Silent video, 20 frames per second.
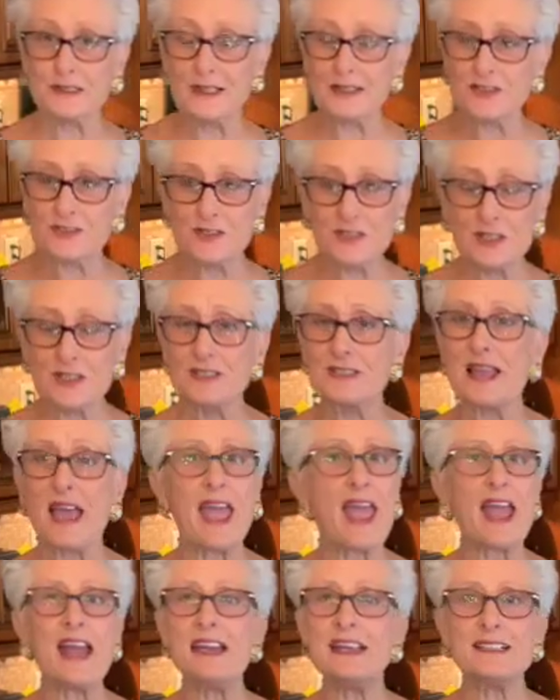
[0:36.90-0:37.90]
it's just
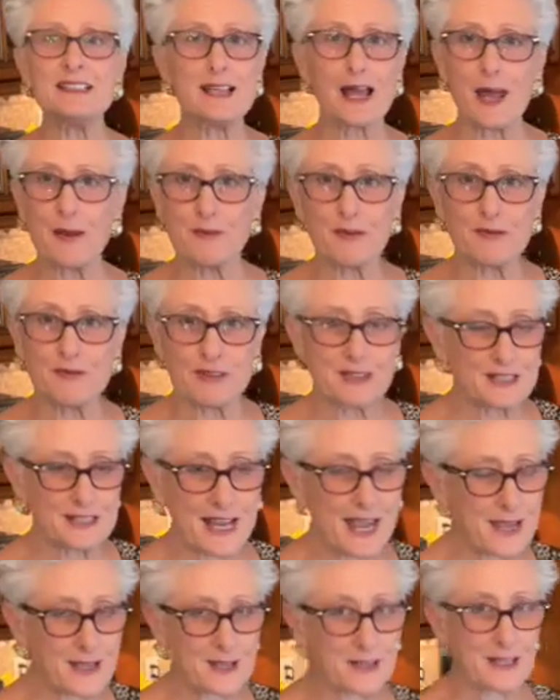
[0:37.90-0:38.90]
any time of the day
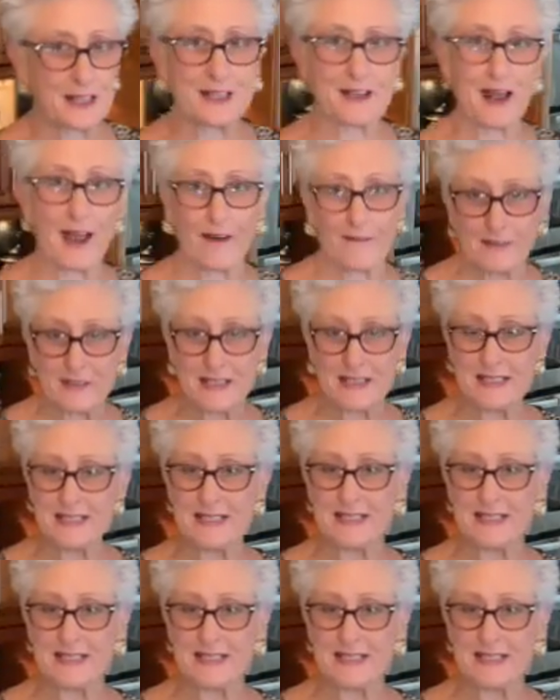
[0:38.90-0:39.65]
you can have this.